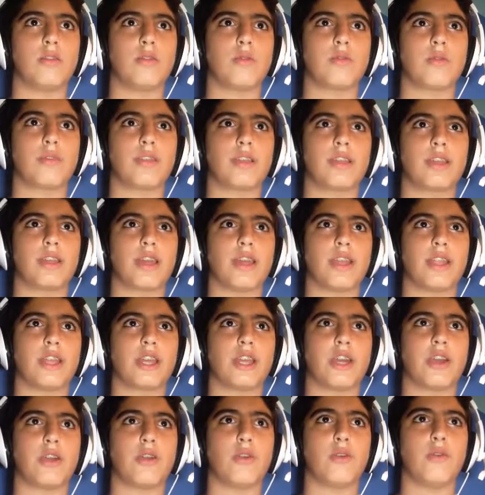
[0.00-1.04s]
Gotta
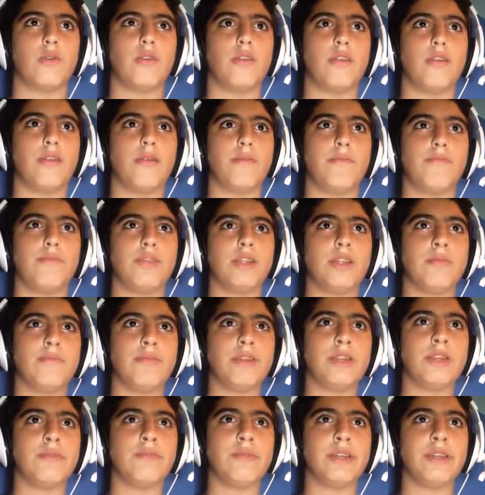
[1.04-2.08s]
go. Bam, bam,
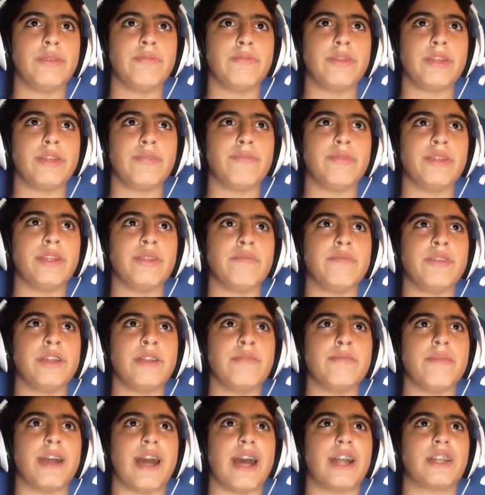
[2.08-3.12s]
bam, bam, bam, bam. I
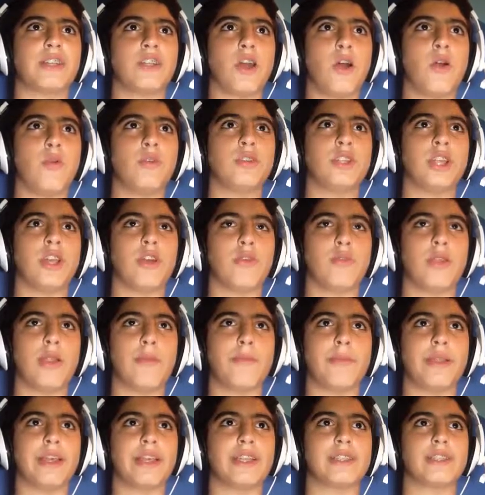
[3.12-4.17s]
told you, Ripley,
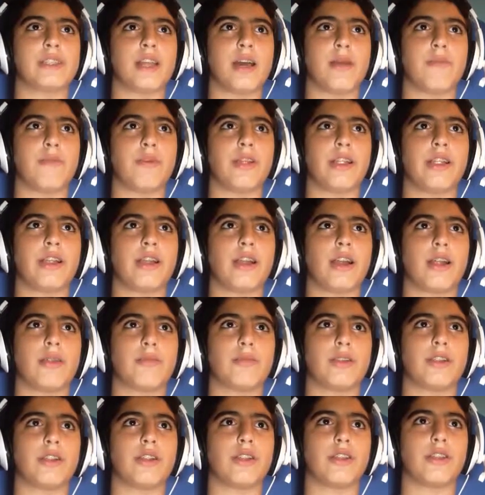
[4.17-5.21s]
stop wearing armor on
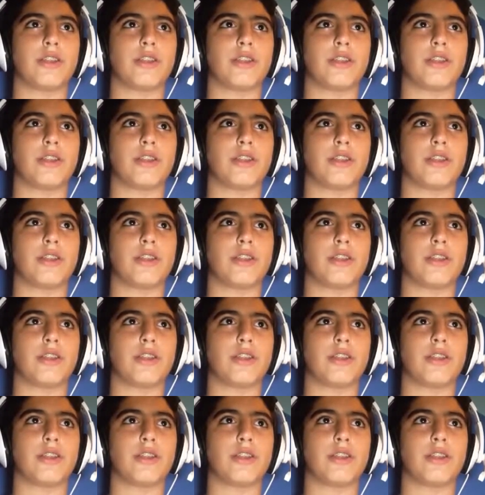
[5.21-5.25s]
you.